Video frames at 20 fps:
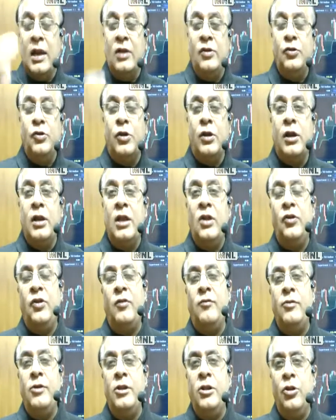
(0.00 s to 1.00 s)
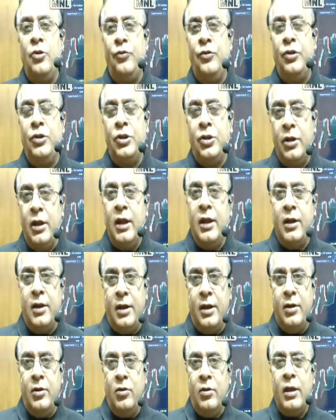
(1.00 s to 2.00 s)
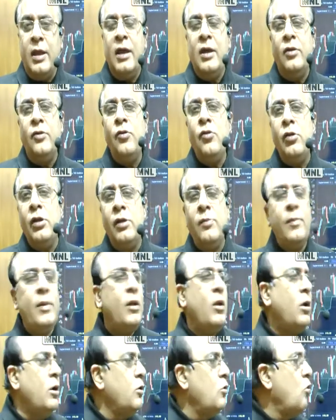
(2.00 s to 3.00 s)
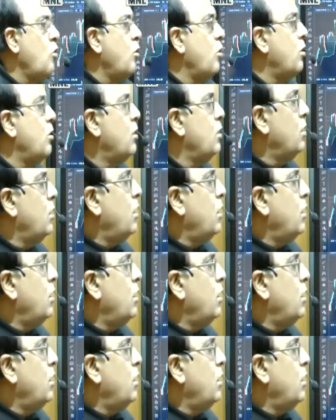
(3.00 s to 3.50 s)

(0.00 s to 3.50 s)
has to clear 17,300. Okay, so it may not go.